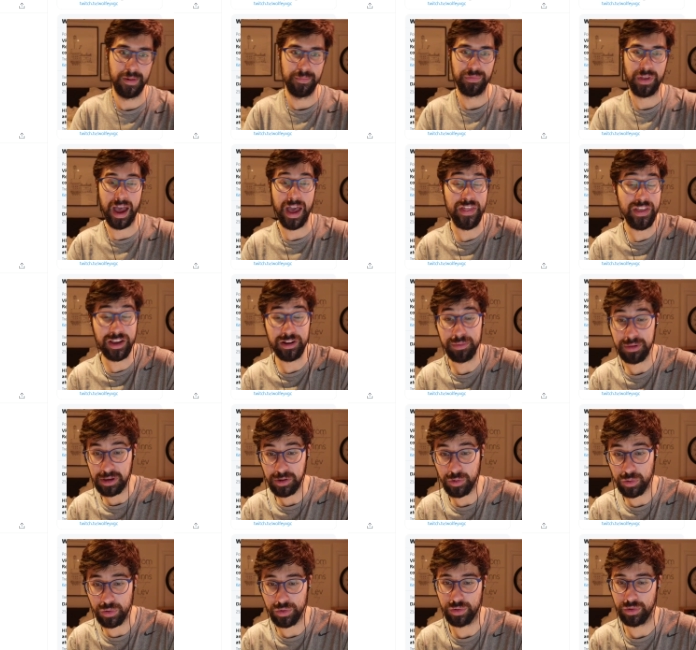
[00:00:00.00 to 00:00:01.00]
I think it'd be
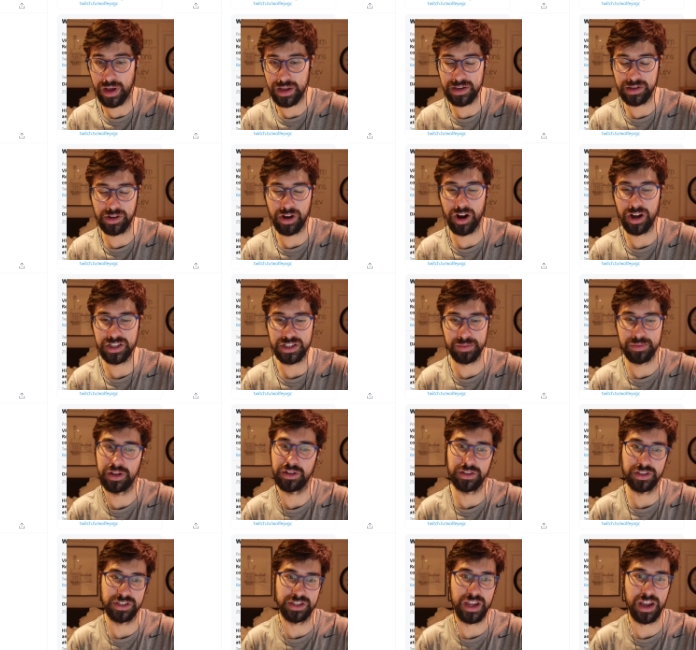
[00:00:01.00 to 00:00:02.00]
cool in concept at
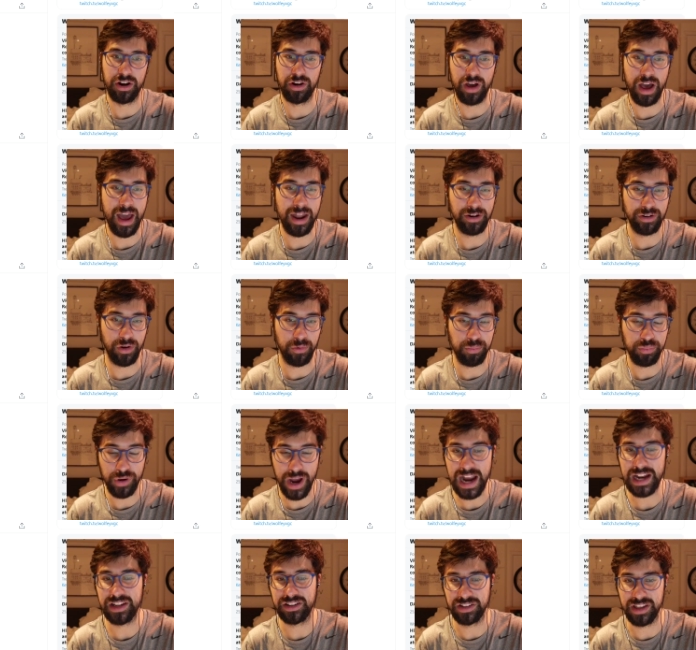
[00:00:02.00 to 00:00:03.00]
least. I don't I don't know
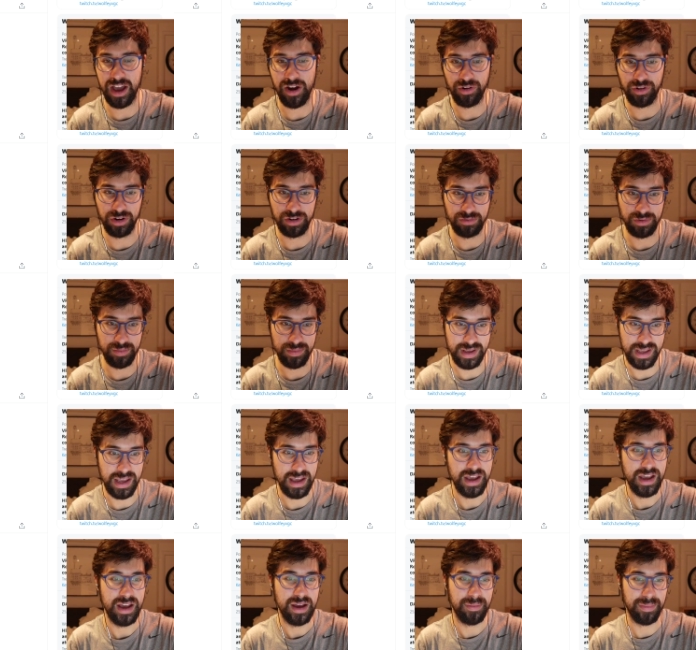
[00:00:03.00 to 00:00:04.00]
practically how good it would be,
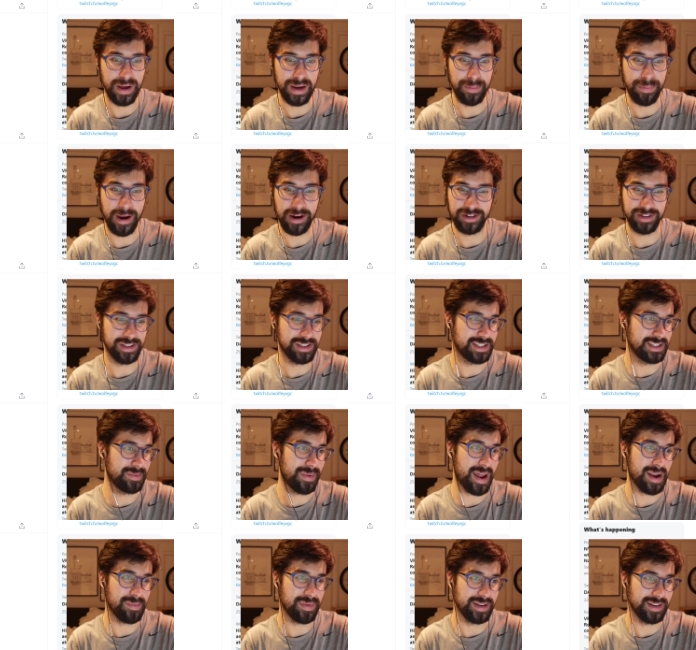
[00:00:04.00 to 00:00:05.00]
but apparently this is a
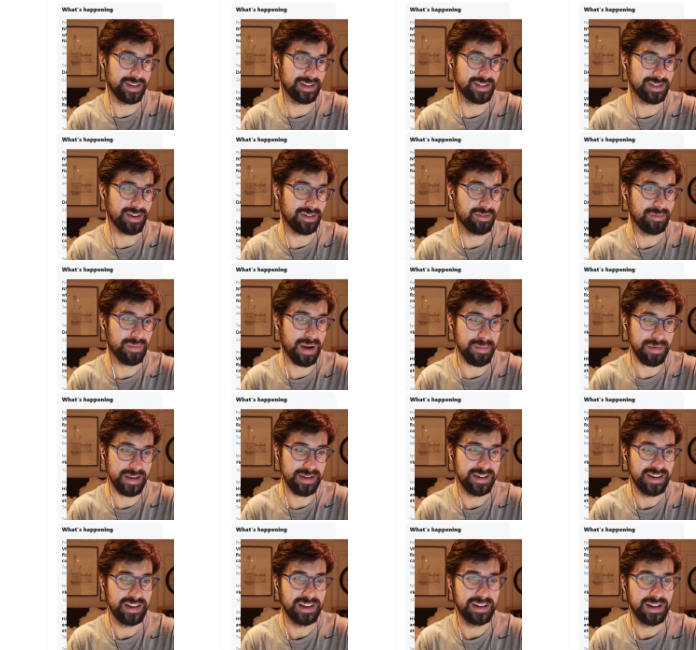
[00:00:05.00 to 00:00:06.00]
bad opinion, so might be.
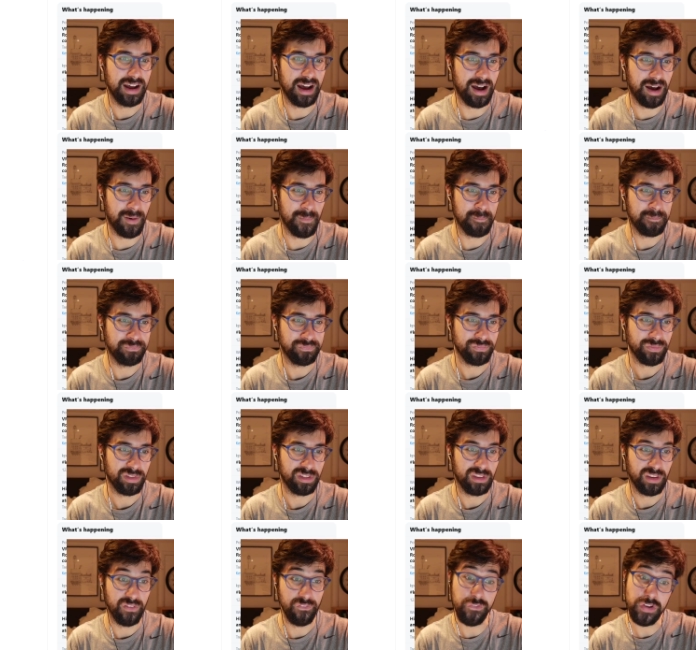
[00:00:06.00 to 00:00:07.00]
Um,
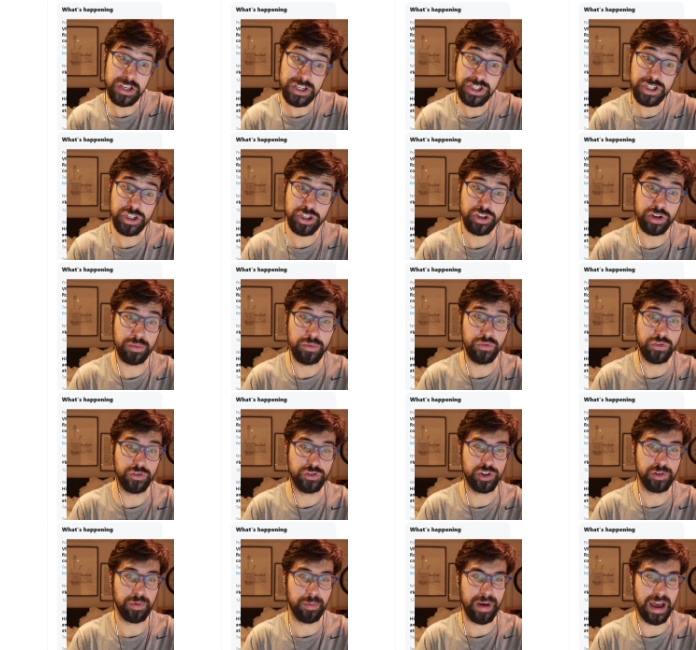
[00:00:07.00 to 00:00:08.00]
should have moved to
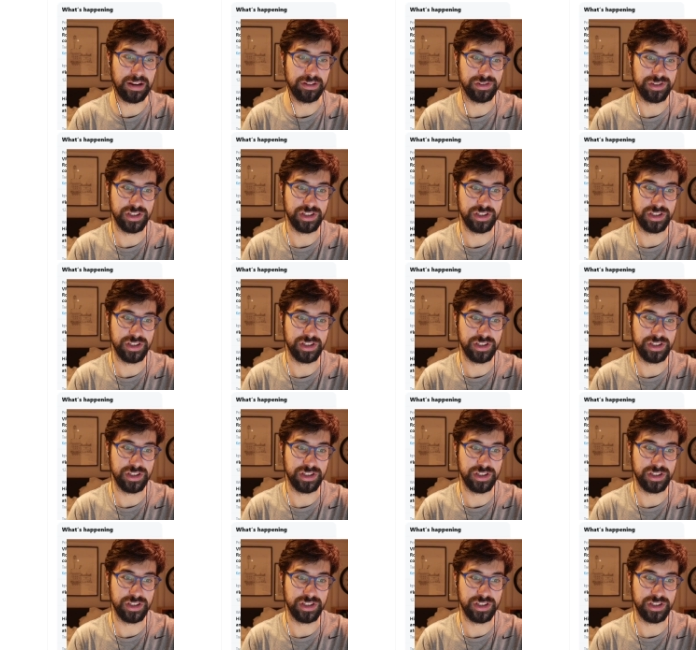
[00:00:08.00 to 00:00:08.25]
triple battles.